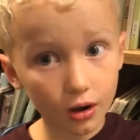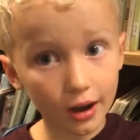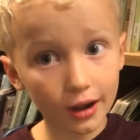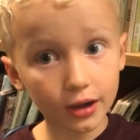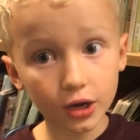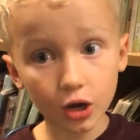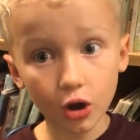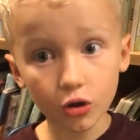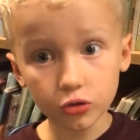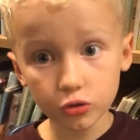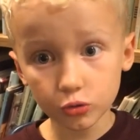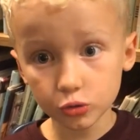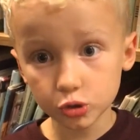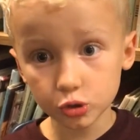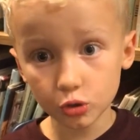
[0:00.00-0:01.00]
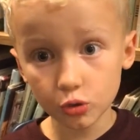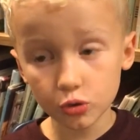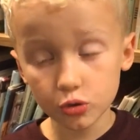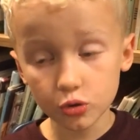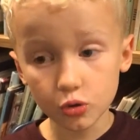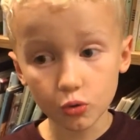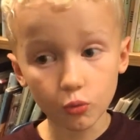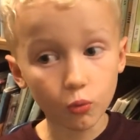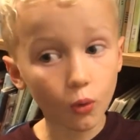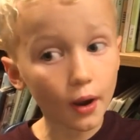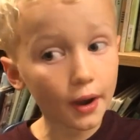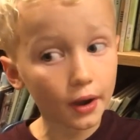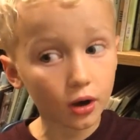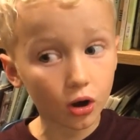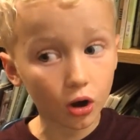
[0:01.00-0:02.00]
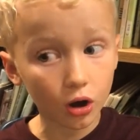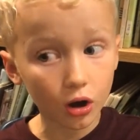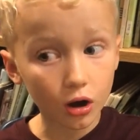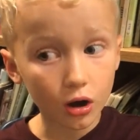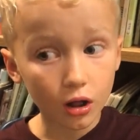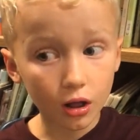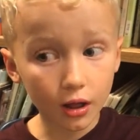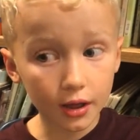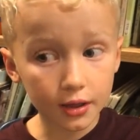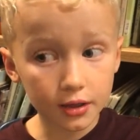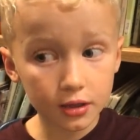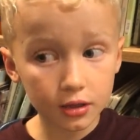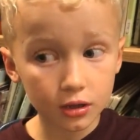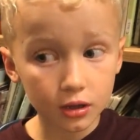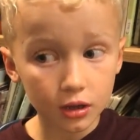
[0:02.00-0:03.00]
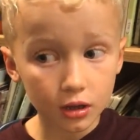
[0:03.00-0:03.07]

And it also shows you where, like,